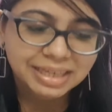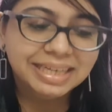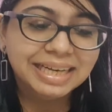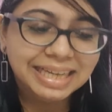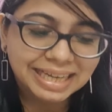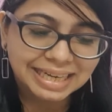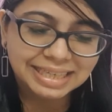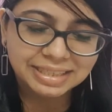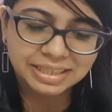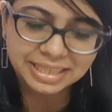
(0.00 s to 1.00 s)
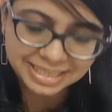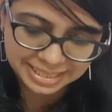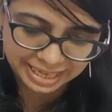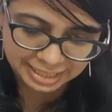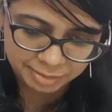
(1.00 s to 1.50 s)
till he cleared his
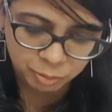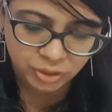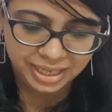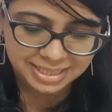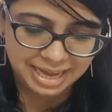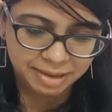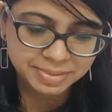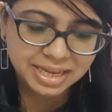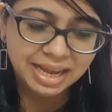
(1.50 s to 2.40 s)
10th board exams,